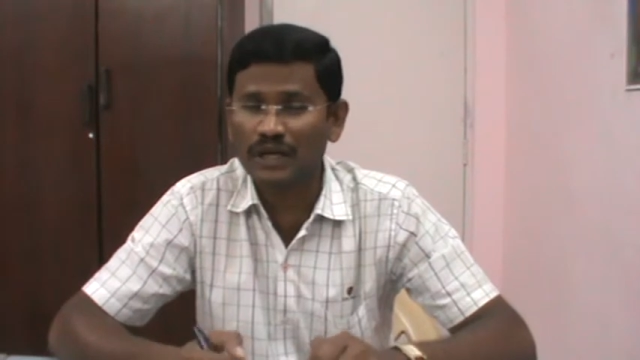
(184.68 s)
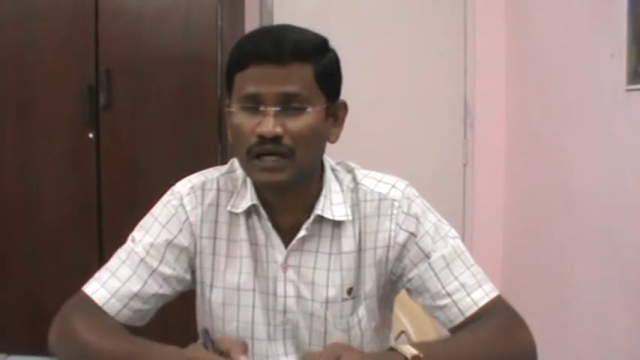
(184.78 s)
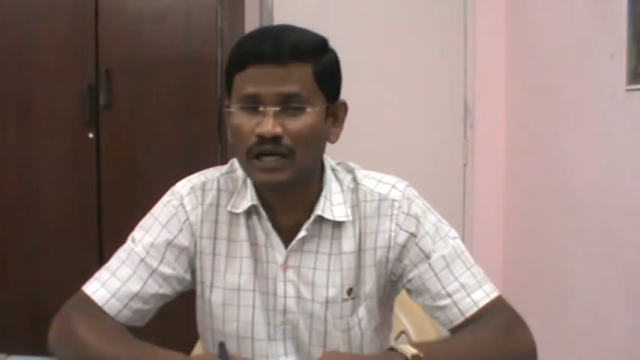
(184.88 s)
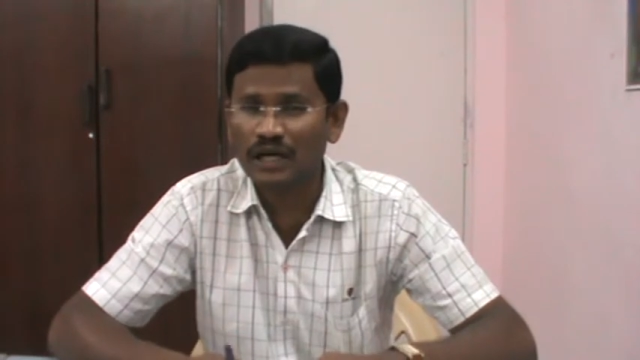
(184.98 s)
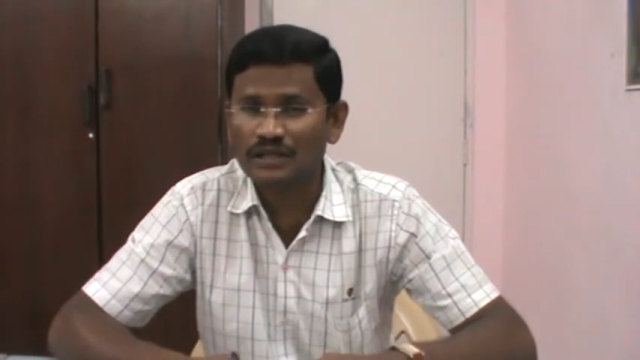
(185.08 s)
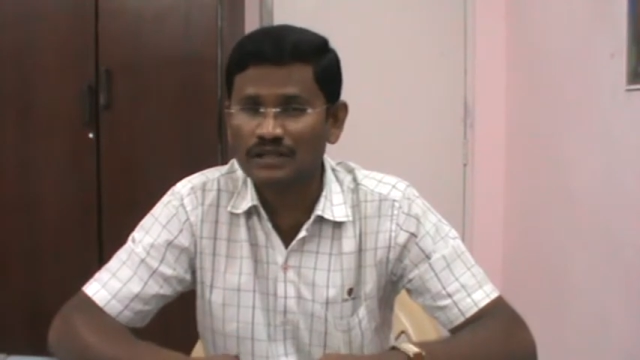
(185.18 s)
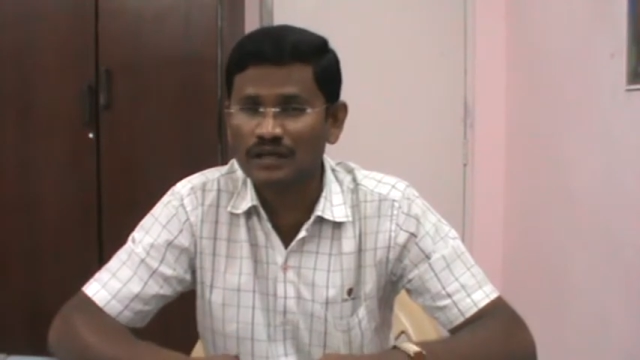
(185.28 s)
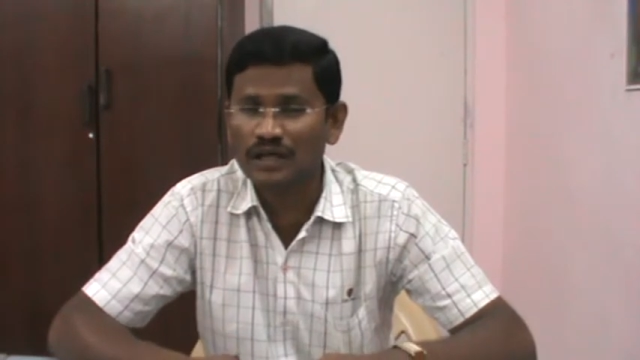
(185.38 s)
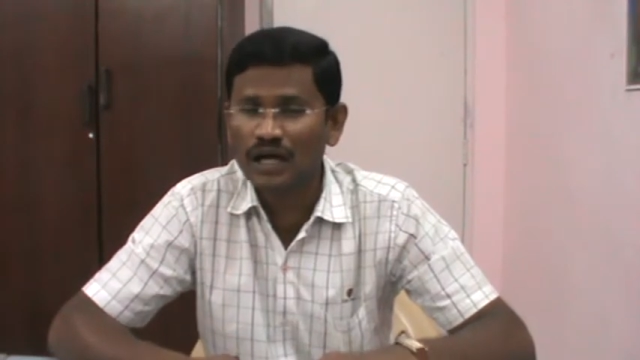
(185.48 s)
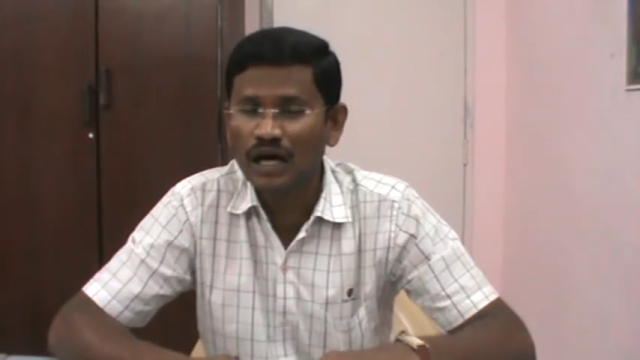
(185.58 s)
because
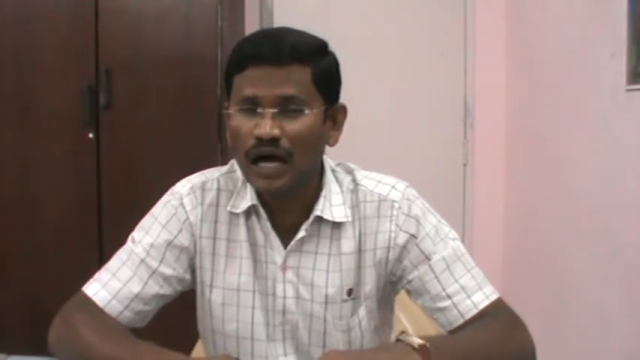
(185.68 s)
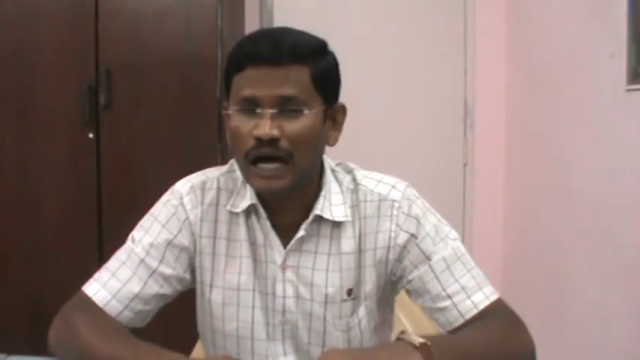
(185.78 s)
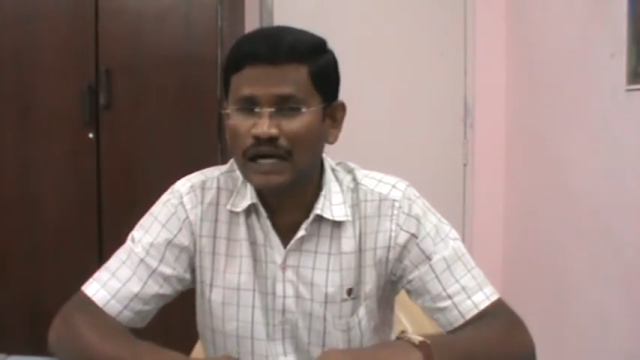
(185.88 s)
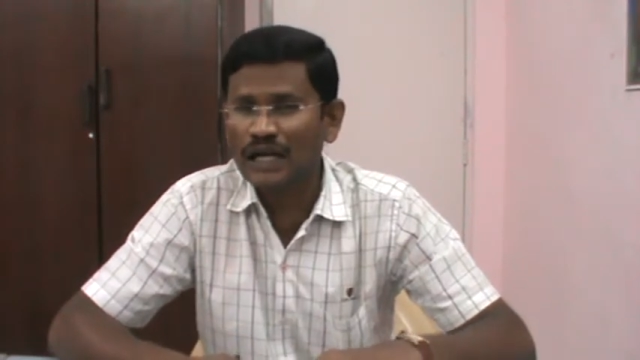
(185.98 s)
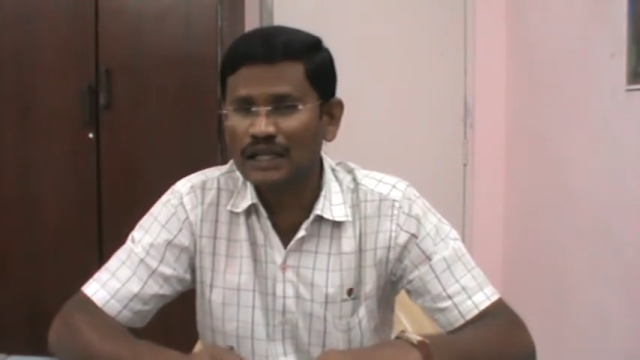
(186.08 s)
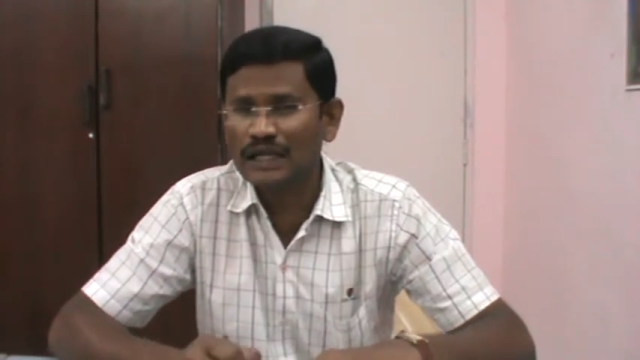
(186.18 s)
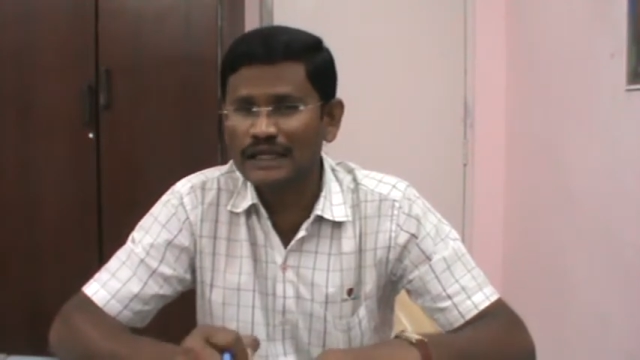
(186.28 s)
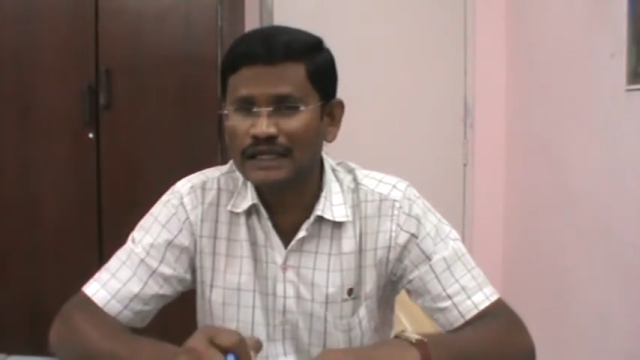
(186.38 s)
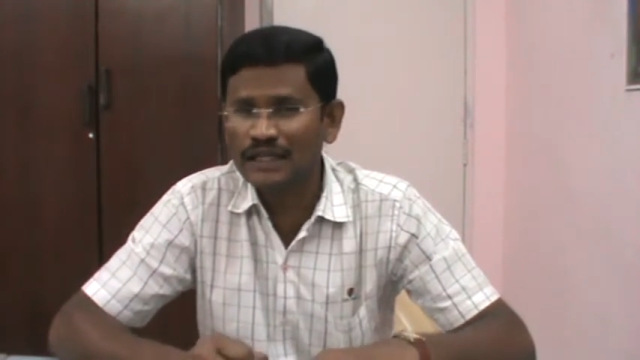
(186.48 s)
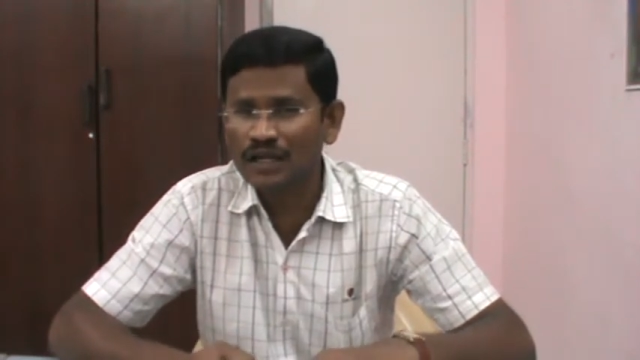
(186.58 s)
under the
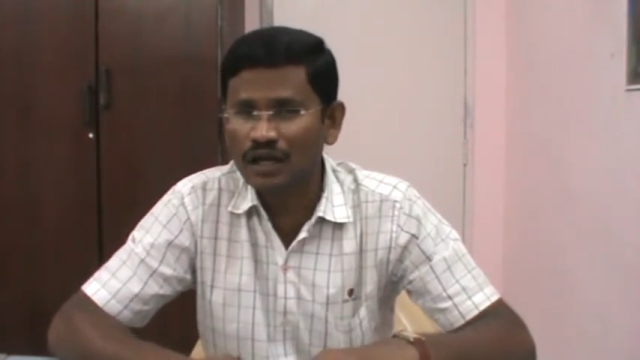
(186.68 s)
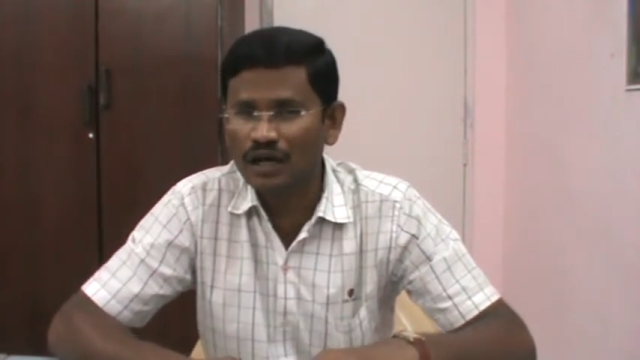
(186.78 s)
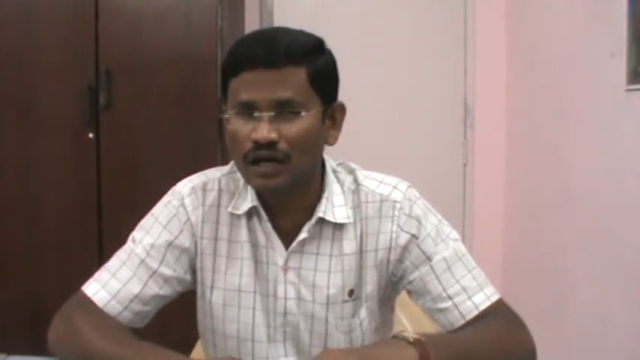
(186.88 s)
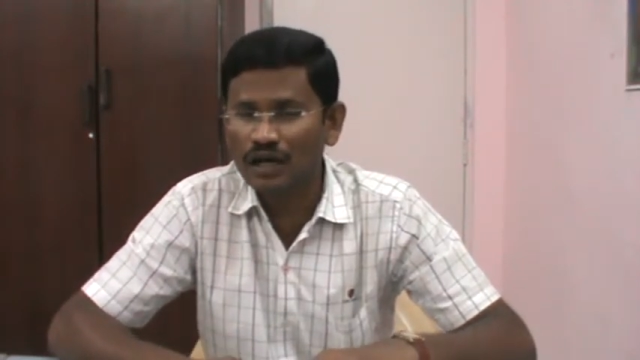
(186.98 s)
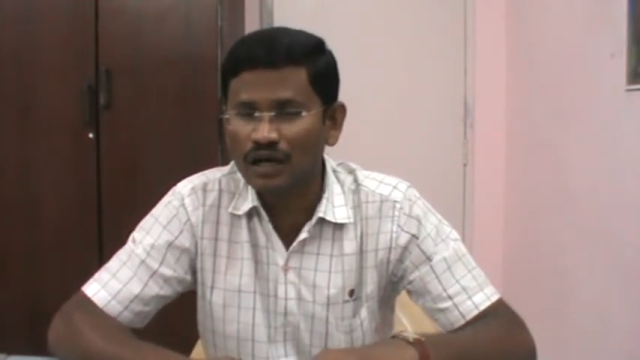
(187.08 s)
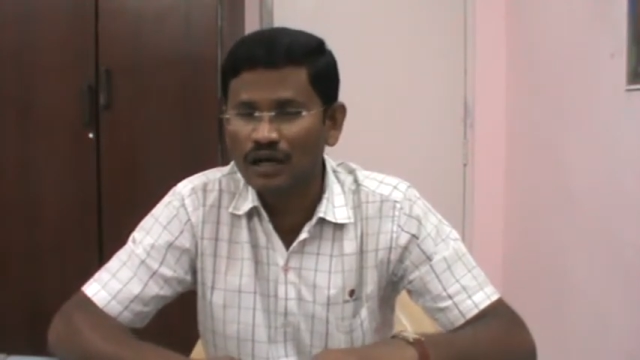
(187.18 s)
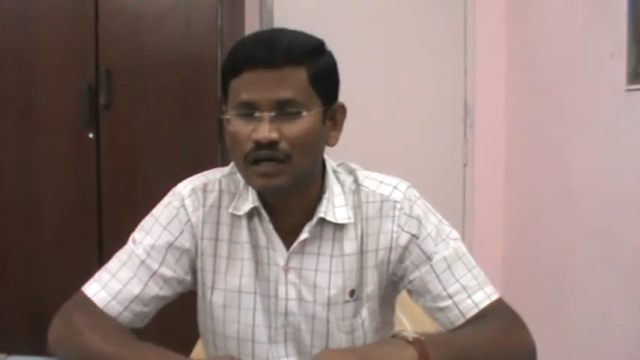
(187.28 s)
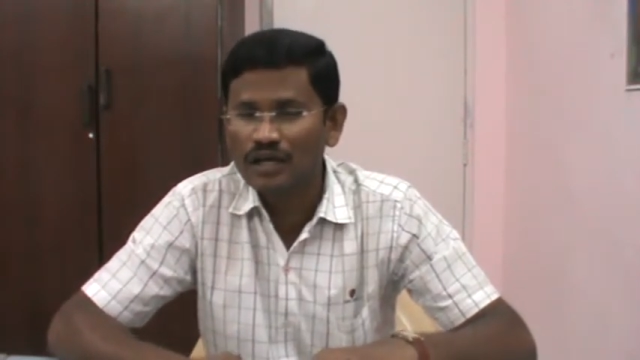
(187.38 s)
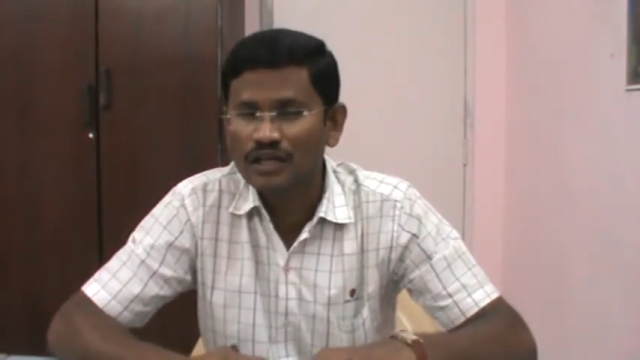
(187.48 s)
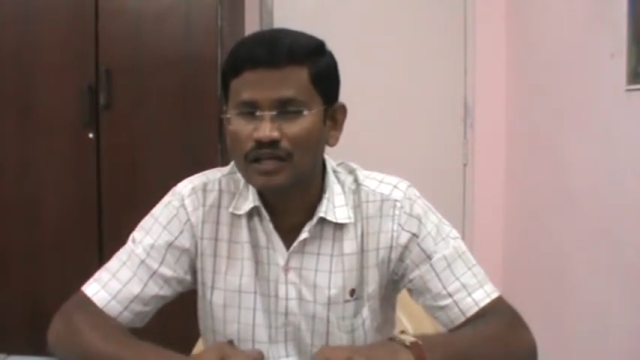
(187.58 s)
Indian law,